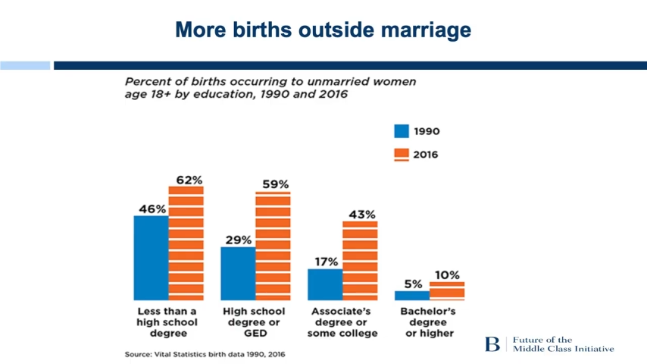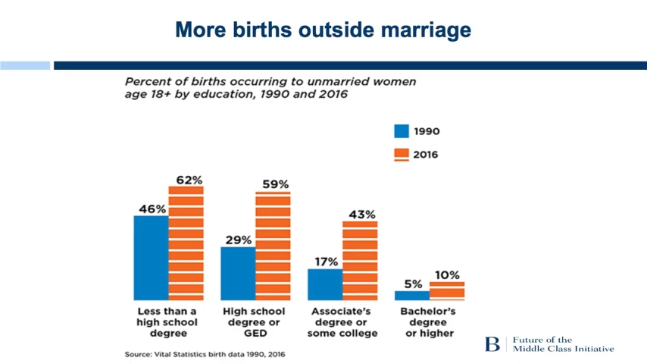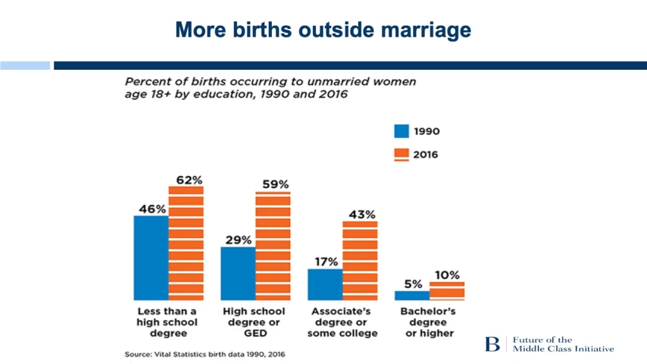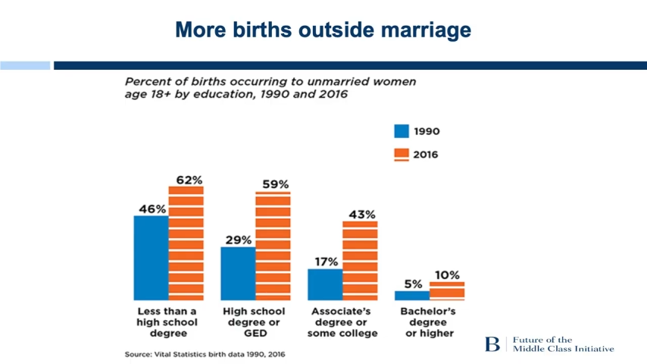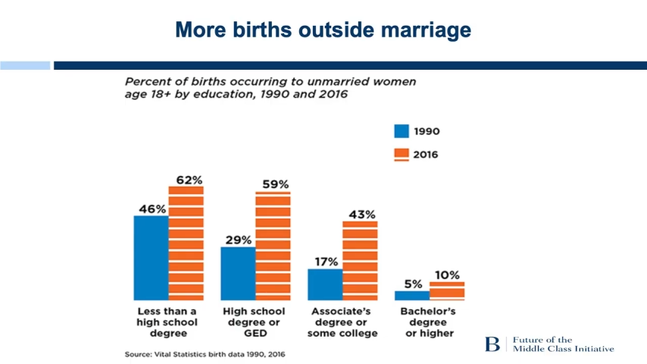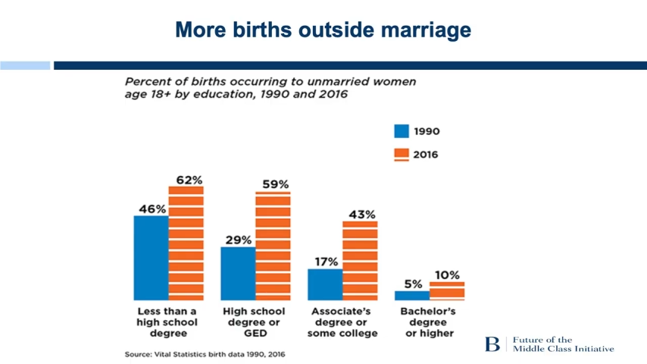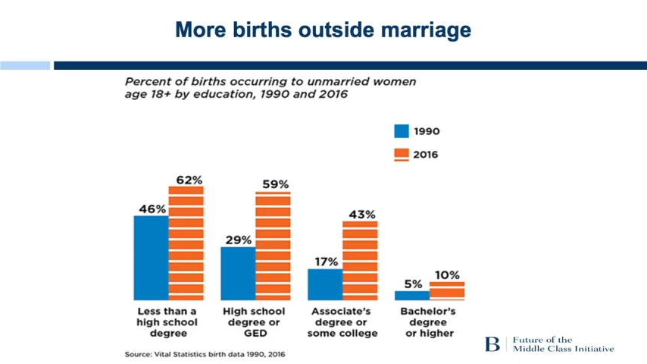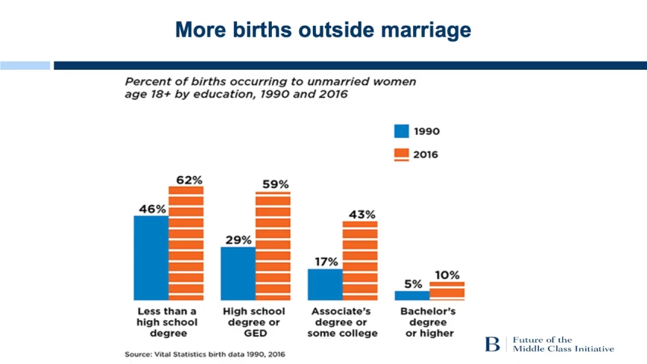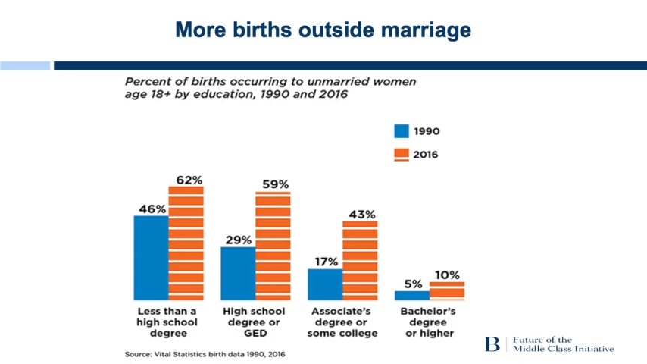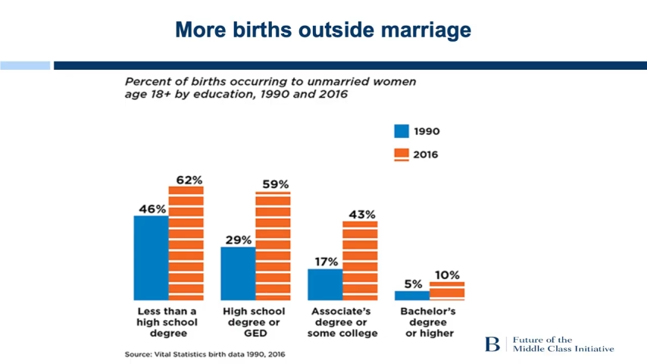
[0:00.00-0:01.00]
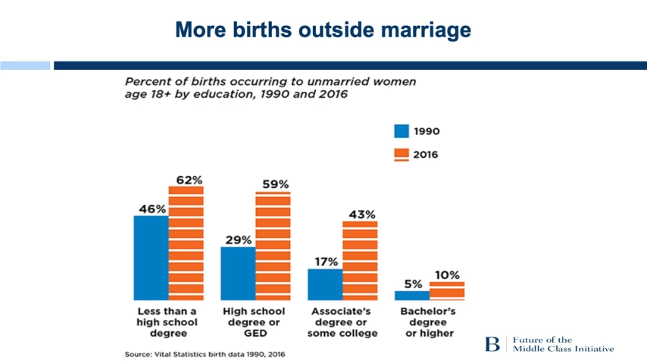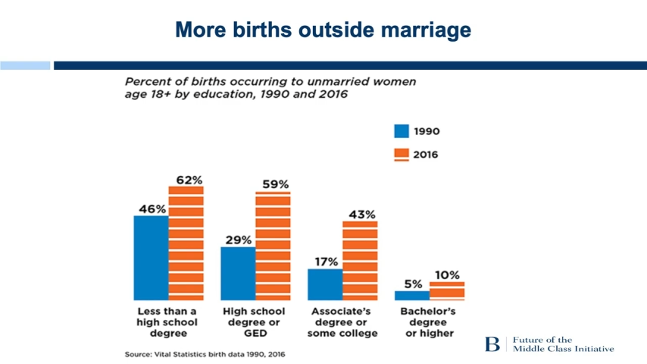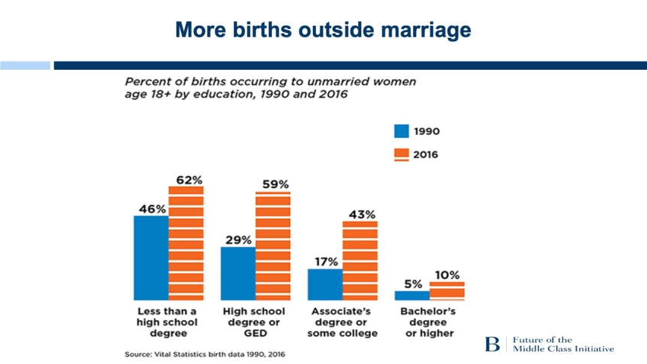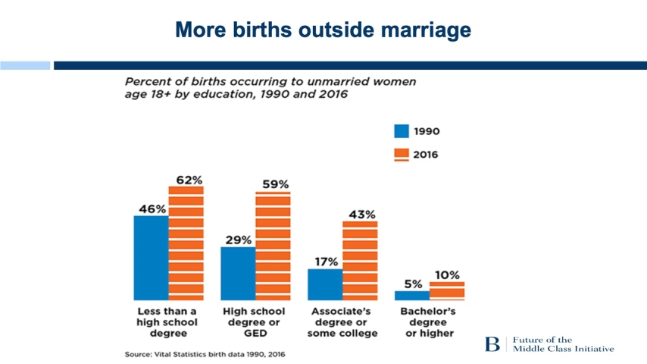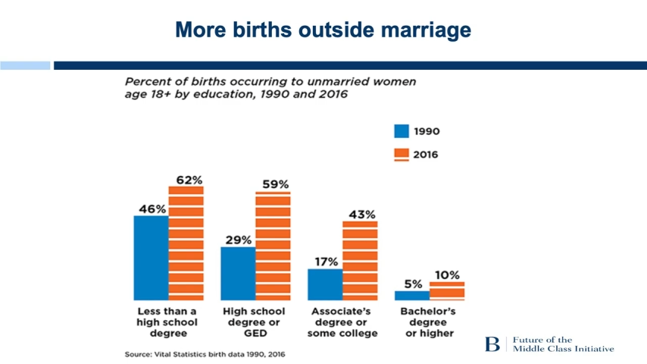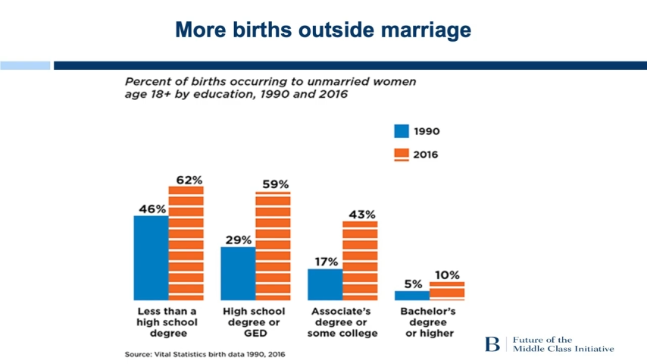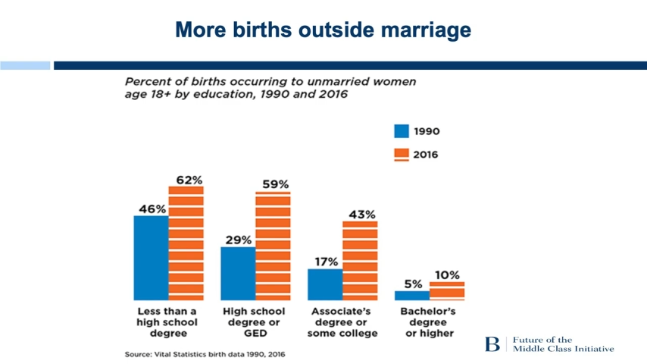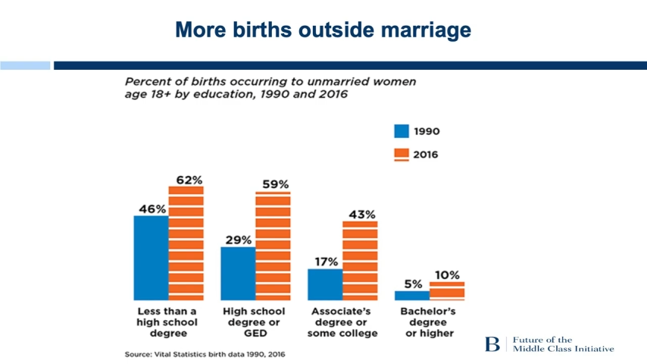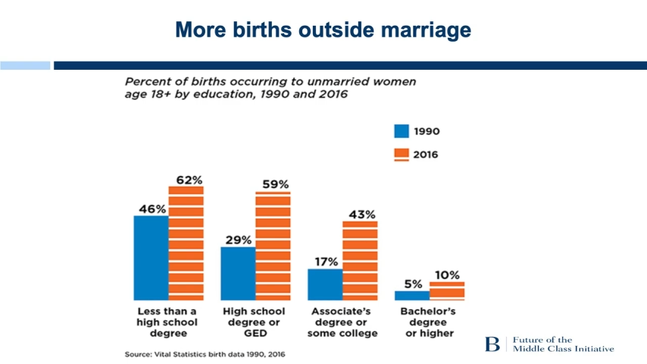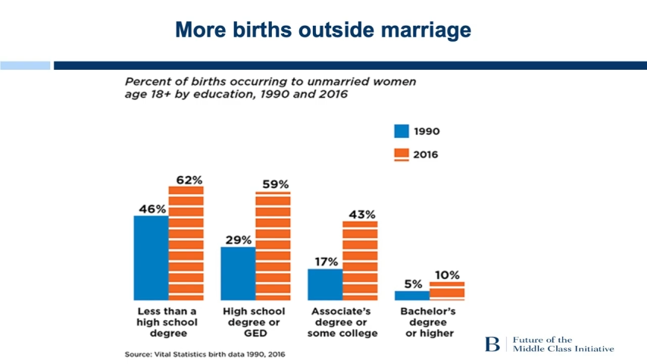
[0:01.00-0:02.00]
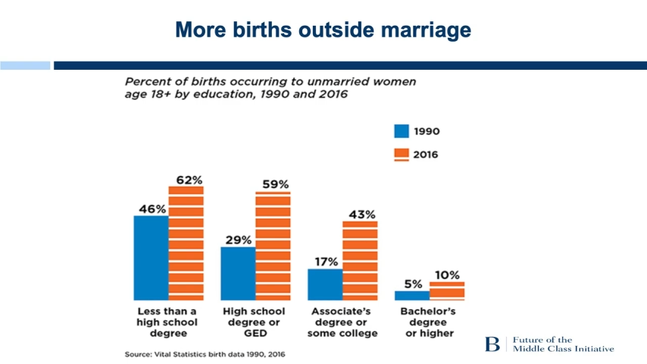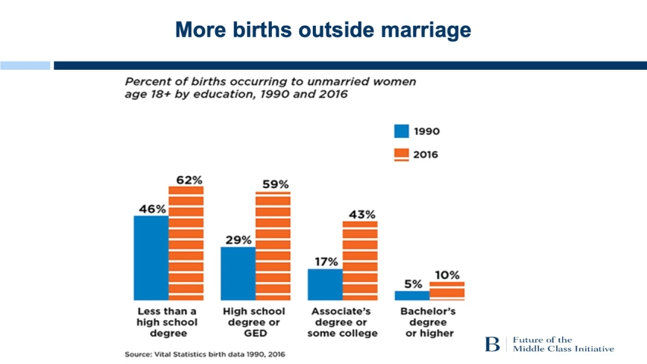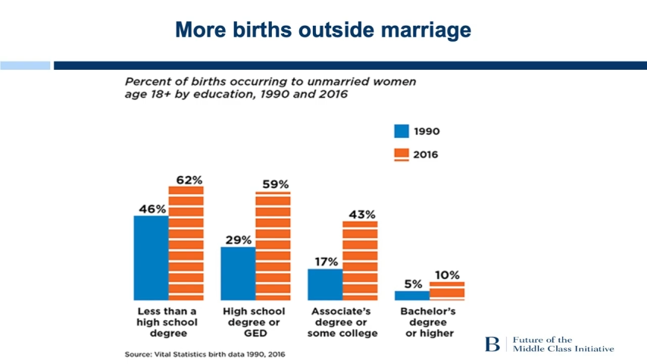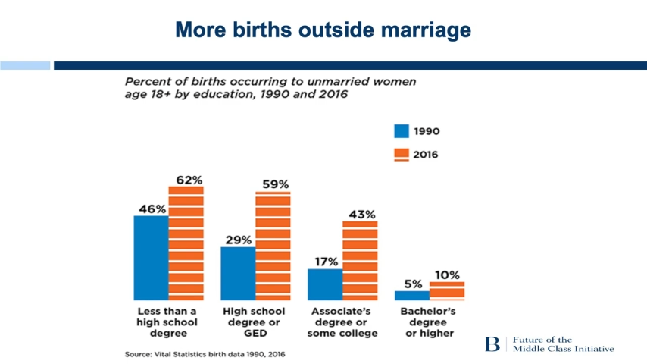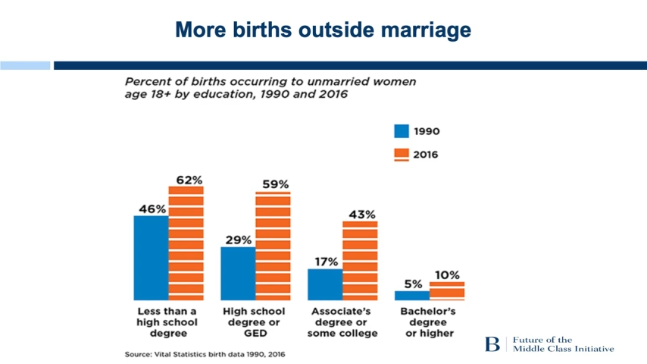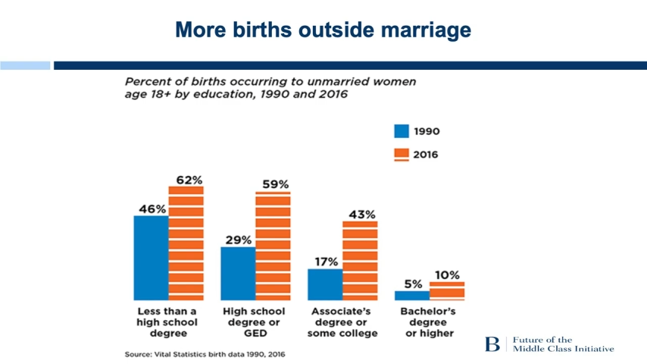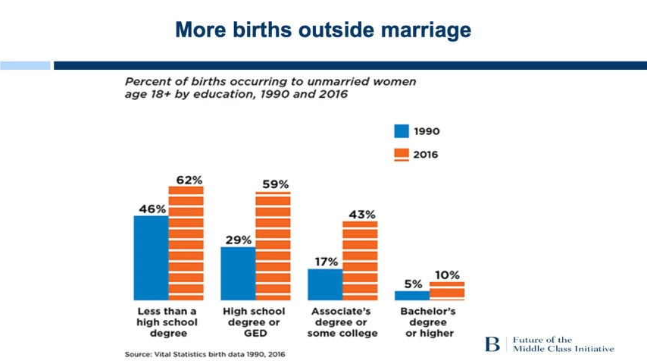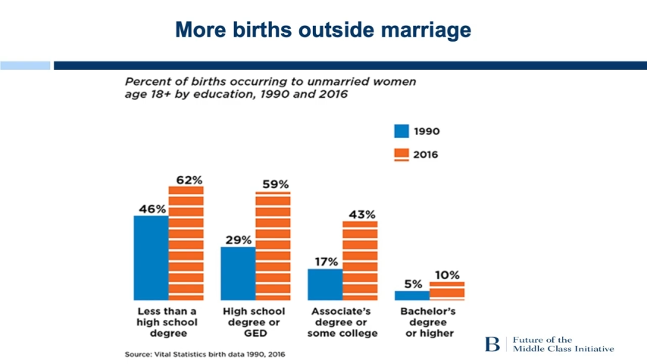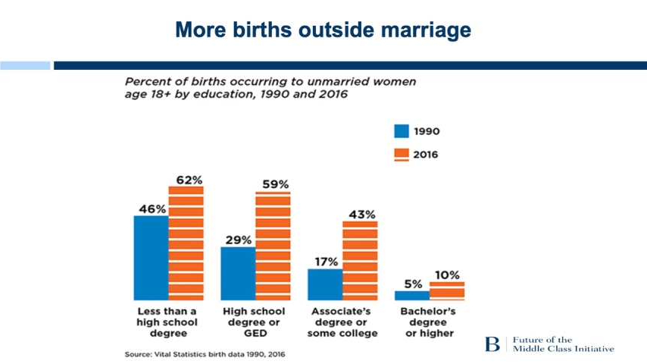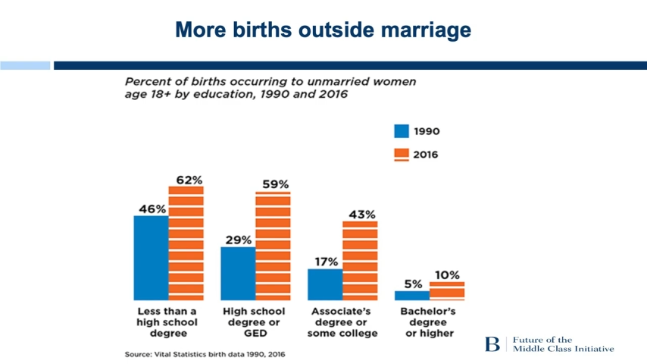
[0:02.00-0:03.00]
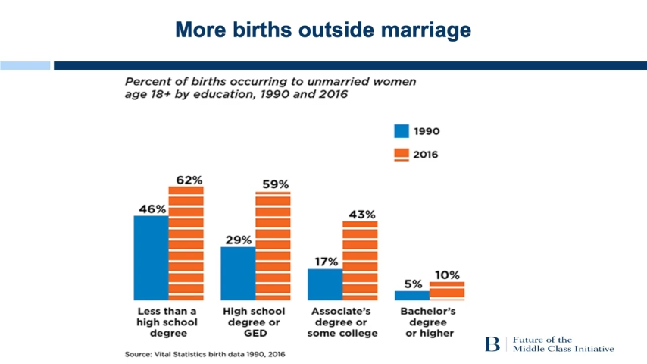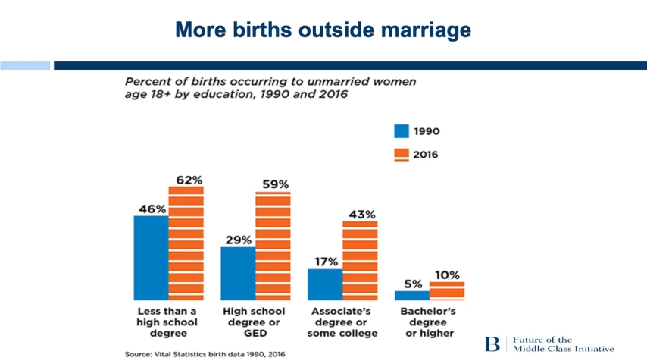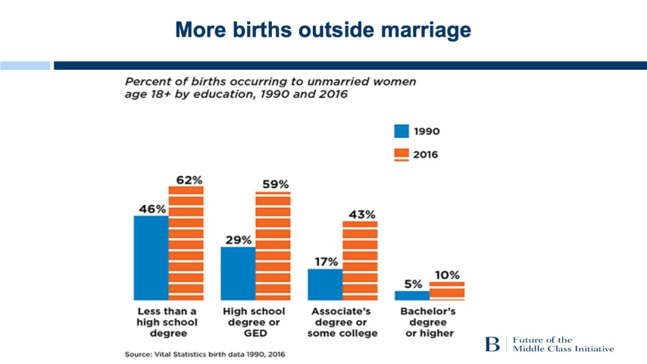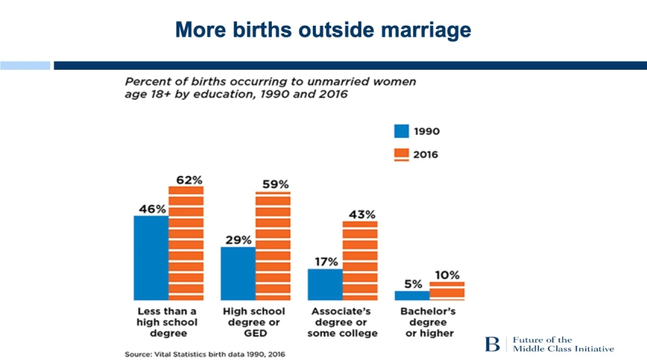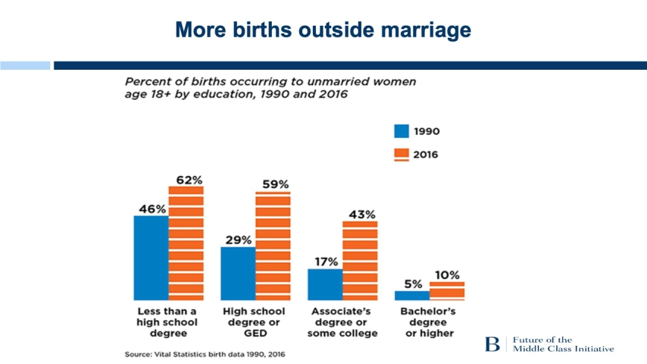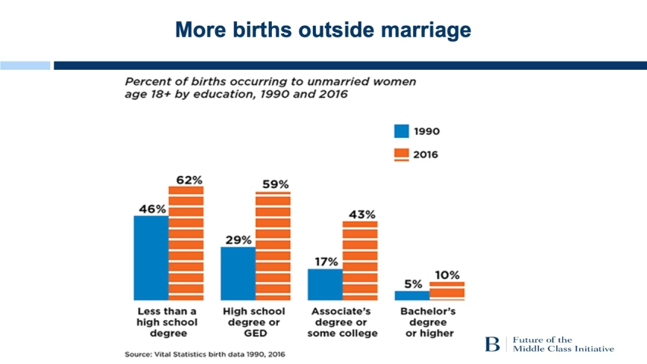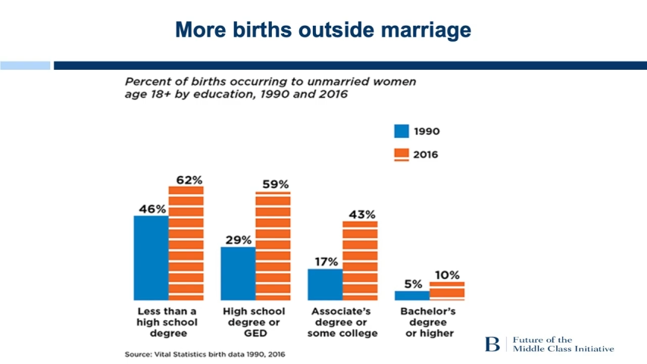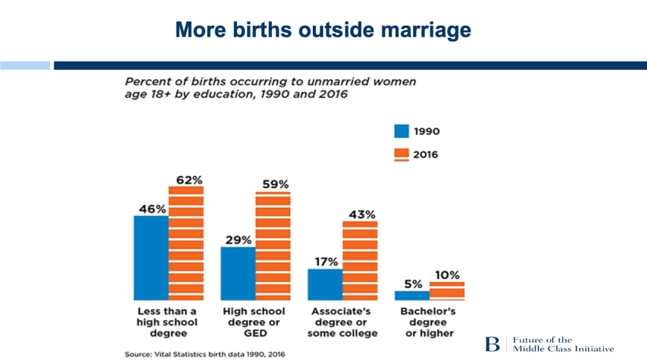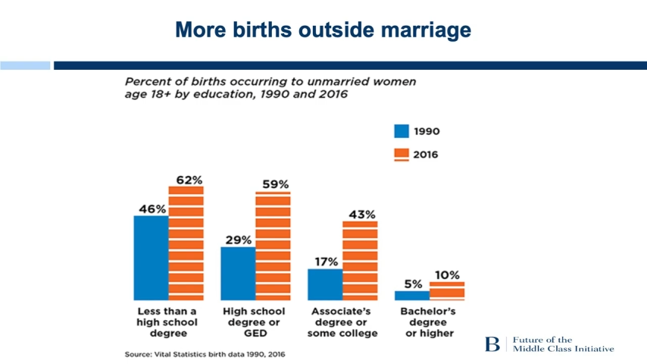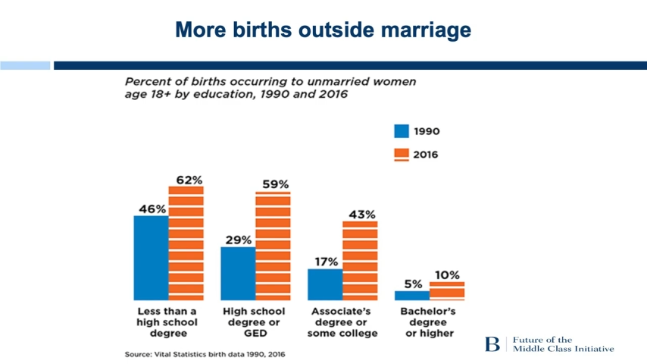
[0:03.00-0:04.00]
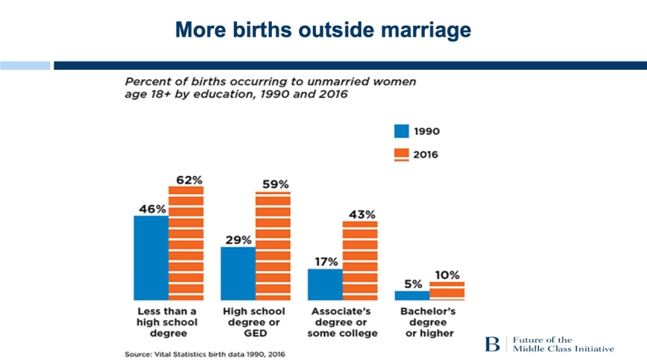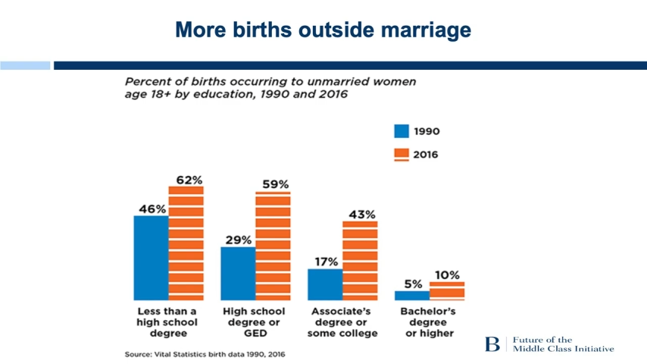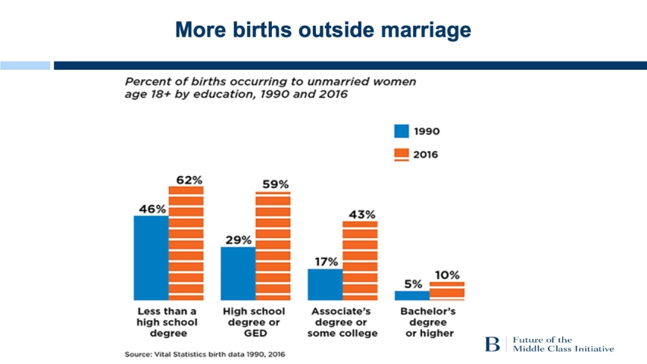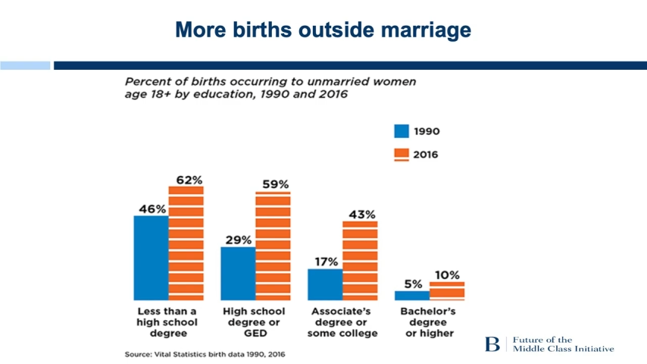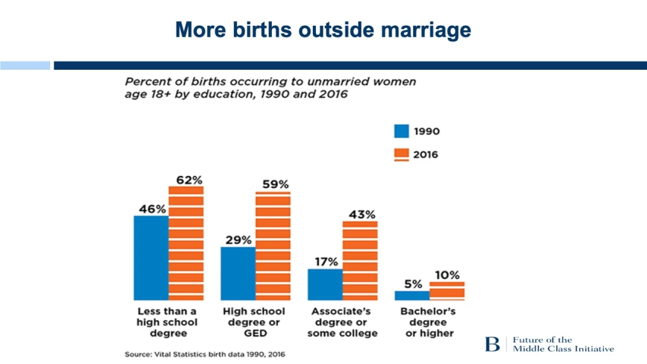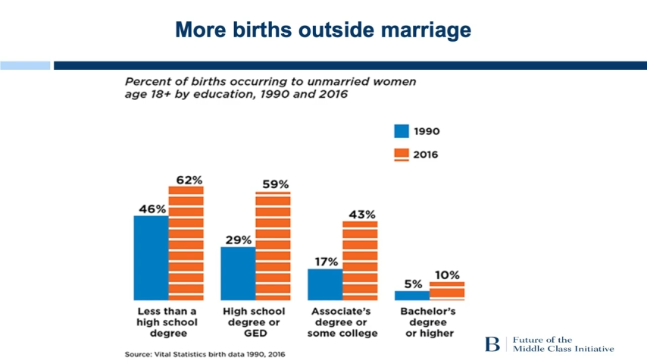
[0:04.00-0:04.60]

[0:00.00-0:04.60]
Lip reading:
Nobody's mouth can be seen.